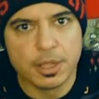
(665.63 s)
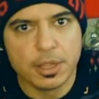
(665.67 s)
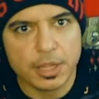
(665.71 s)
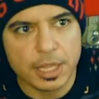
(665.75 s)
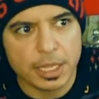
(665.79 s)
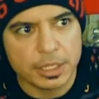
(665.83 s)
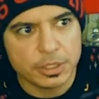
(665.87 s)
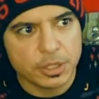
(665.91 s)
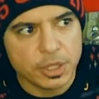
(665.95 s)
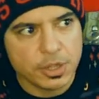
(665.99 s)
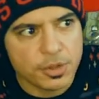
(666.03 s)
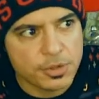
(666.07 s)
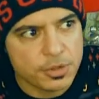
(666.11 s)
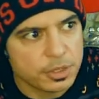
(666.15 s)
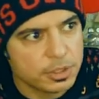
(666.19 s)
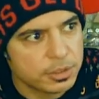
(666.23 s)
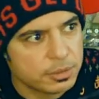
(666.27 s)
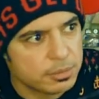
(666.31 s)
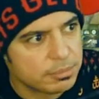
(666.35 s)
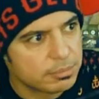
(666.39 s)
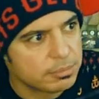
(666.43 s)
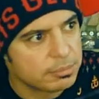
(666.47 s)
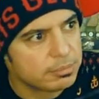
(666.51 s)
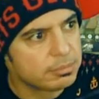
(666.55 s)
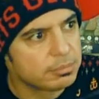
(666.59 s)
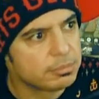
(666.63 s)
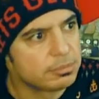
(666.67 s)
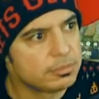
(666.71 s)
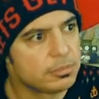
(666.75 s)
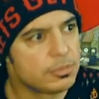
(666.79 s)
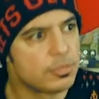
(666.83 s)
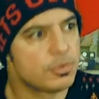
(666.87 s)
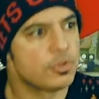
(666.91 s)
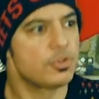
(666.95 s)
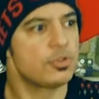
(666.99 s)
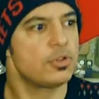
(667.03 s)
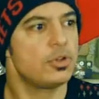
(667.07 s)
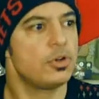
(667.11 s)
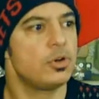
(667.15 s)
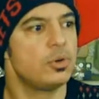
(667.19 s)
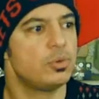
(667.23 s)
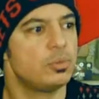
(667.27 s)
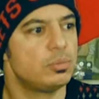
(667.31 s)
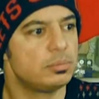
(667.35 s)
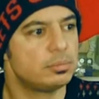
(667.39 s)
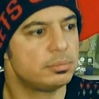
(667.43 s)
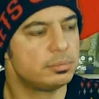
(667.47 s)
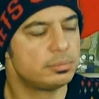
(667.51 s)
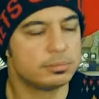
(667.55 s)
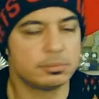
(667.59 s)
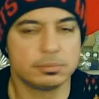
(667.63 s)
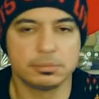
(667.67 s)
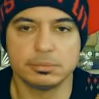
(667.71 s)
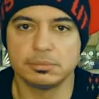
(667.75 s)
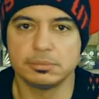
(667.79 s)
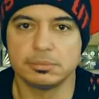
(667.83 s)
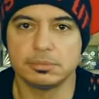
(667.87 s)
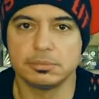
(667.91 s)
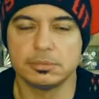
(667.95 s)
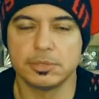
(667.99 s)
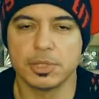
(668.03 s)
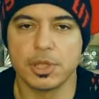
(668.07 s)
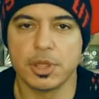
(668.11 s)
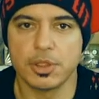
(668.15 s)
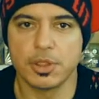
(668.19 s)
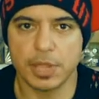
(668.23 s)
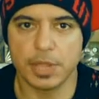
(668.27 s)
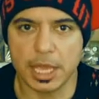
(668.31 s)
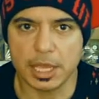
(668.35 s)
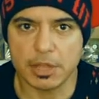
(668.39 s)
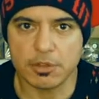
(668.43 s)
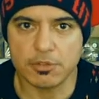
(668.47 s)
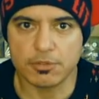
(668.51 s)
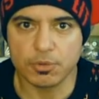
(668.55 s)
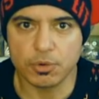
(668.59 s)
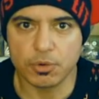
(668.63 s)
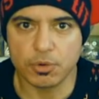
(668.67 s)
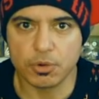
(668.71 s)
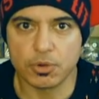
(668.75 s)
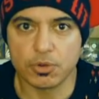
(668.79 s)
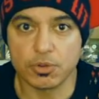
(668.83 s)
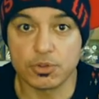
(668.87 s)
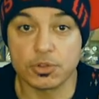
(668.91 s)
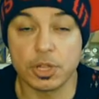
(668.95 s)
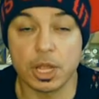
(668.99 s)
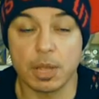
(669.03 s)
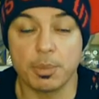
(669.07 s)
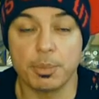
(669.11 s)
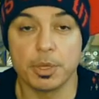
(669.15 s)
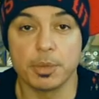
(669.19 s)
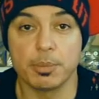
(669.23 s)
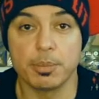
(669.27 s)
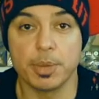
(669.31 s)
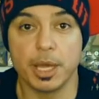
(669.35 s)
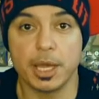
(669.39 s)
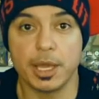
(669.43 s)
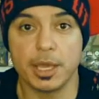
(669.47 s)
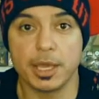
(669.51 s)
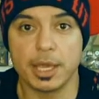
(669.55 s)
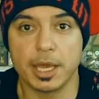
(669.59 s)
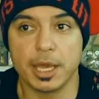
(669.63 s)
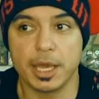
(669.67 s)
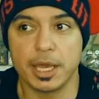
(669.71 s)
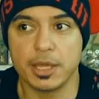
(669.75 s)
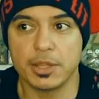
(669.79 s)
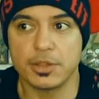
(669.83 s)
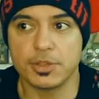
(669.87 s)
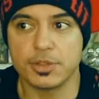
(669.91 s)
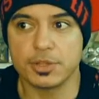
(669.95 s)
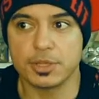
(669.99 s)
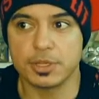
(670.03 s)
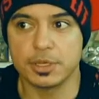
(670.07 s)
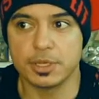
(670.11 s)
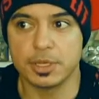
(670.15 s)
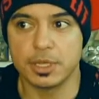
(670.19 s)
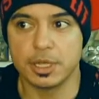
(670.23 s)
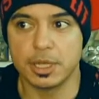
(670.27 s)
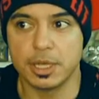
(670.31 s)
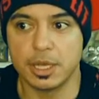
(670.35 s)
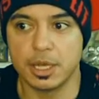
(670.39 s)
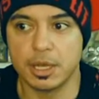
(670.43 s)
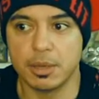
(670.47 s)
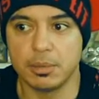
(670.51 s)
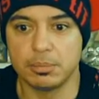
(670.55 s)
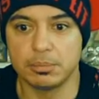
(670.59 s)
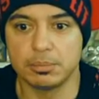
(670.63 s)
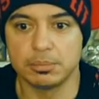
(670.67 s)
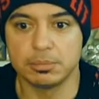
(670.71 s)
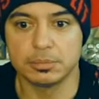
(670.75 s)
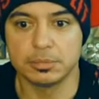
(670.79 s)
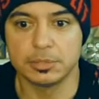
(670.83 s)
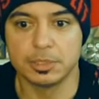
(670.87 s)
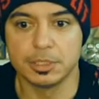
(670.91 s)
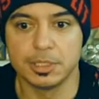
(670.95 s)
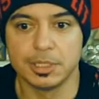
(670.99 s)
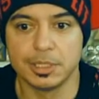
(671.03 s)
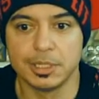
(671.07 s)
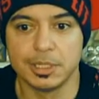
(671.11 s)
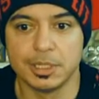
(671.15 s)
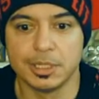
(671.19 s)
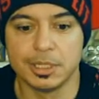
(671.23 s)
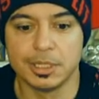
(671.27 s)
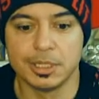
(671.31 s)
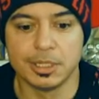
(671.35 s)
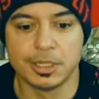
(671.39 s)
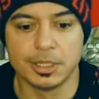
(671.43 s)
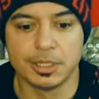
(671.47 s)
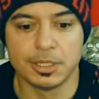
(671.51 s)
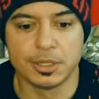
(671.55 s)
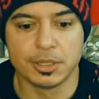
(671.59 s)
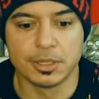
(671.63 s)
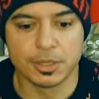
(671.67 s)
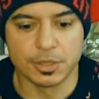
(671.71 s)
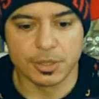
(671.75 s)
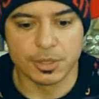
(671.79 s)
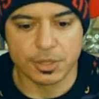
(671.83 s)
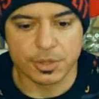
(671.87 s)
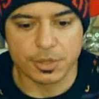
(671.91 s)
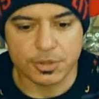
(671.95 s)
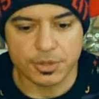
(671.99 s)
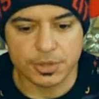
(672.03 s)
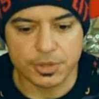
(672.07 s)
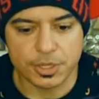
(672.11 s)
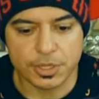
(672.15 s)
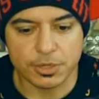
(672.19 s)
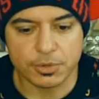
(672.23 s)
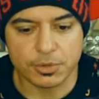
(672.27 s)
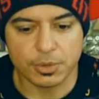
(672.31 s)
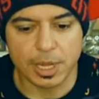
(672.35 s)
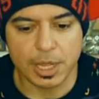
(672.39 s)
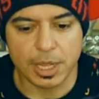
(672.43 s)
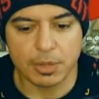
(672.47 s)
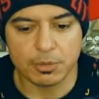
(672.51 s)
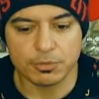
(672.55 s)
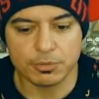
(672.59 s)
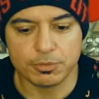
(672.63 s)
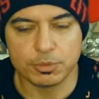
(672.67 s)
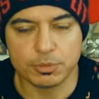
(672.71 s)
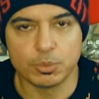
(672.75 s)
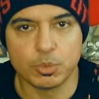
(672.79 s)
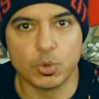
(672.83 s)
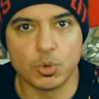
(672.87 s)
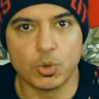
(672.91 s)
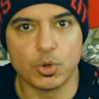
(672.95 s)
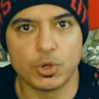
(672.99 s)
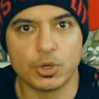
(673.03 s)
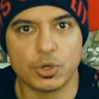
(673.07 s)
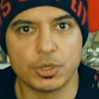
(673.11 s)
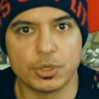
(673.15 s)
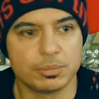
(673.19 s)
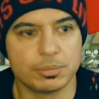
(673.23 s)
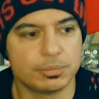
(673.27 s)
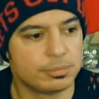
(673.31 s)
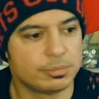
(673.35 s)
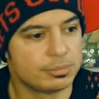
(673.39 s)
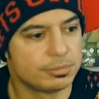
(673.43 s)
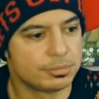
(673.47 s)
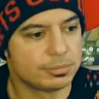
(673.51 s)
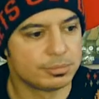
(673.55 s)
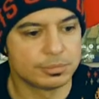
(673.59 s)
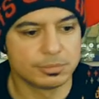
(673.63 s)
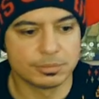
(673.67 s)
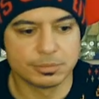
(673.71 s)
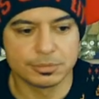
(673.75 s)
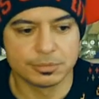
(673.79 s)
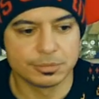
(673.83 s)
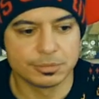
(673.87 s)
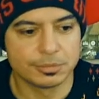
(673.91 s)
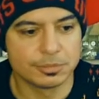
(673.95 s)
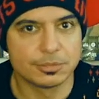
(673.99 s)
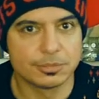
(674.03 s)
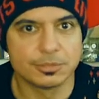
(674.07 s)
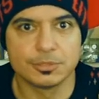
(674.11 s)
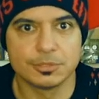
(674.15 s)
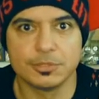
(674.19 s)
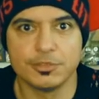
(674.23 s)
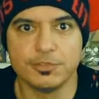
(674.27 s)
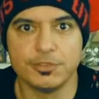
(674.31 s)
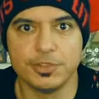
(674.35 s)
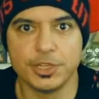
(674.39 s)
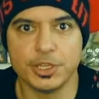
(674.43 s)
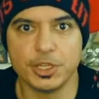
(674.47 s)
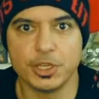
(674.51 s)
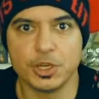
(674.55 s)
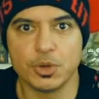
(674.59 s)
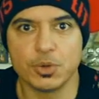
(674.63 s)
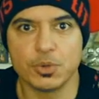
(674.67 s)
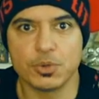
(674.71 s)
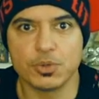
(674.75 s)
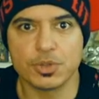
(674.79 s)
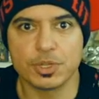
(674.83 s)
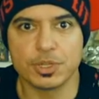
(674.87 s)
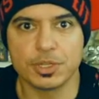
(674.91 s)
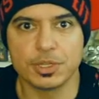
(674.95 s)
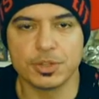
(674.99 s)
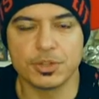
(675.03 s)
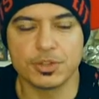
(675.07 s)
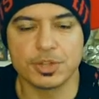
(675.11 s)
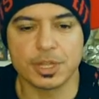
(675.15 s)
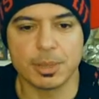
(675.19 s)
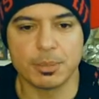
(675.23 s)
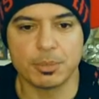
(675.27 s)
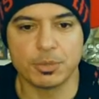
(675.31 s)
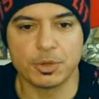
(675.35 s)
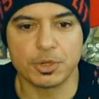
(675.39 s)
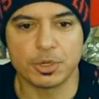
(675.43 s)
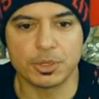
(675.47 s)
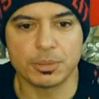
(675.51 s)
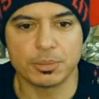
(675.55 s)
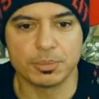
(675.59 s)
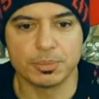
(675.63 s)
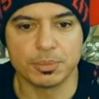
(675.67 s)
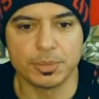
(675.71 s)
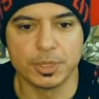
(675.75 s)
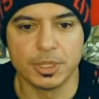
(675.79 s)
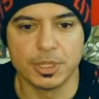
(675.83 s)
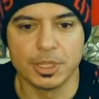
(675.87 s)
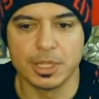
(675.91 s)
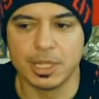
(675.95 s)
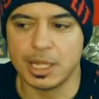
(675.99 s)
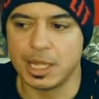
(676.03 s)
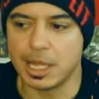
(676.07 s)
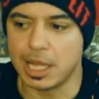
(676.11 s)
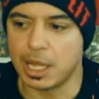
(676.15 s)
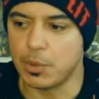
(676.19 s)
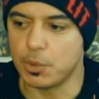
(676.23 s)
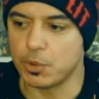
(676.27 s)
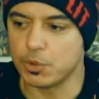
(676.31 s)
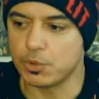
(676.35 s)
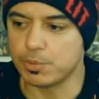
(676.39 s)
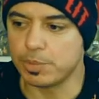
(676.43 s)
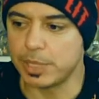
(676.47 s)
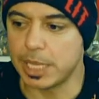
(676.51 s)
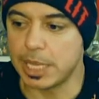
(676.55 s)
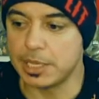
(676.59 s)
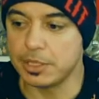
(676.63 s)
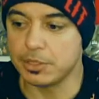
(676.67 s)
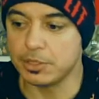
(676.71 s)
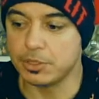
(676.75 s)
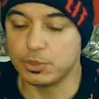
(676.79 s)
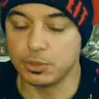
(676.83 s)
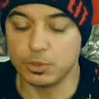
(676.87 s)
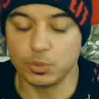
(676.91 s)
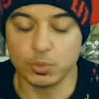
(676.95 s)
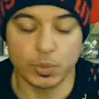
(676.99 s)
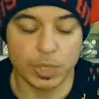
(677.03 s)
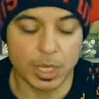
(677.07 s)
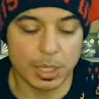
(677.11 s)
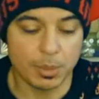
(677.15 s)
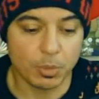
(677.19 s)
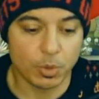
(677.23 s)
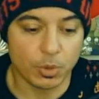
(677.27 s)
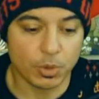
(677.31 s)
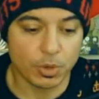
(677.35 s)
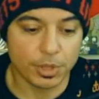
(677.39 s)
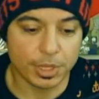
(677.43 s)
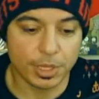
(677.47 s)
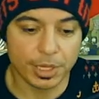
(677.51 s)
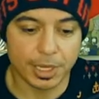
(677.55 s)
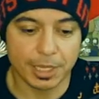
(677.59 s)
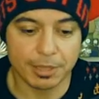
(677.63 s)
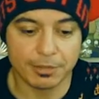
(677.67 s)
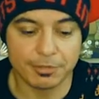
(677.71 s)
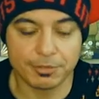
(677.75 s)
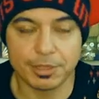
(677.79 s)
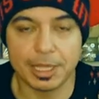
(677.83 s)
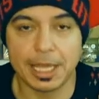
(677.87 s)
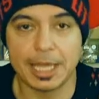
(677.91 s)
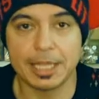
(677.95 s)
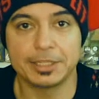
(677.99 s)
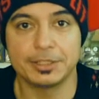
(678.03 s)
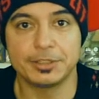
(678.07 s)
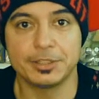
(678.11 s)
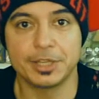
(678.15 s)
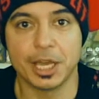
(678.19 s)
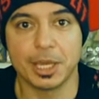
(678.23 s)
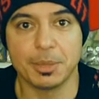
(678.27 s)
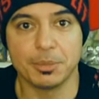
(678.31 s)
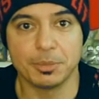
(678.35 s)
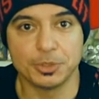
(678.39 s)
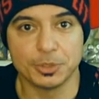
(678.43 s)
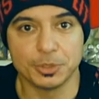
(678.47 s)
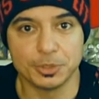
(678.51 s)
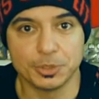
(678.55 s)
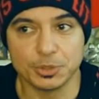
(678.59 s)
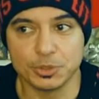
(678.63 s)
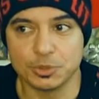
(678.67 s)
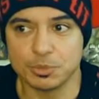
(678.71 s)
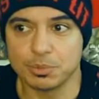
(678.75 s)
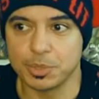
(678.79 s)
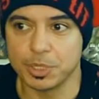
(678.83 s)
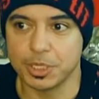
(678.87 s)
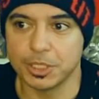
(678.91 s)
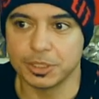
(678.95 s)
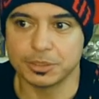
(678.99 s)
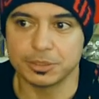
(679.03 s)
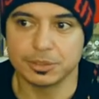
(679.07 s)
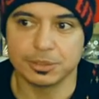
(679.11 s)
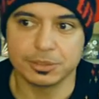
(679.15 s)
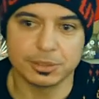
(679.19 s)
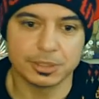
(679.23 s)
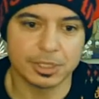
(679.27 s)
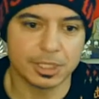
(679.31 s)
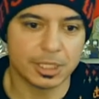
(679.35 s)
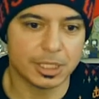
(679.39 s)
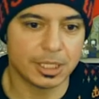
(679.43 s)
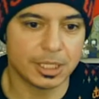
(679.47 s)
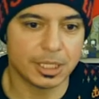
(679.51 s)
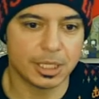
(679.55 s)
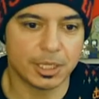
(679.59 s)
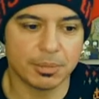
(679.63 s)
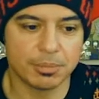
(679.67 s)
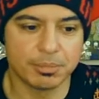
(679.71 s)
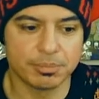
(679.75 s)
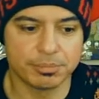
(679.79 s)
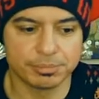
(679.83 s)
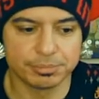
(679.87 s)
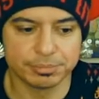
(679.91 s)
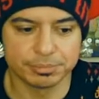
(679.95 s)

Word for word: that does it. So, thanks for stopping by, guys, and um, stick around for more videos in December. I was planning to do way more than I've had time to do, but uh,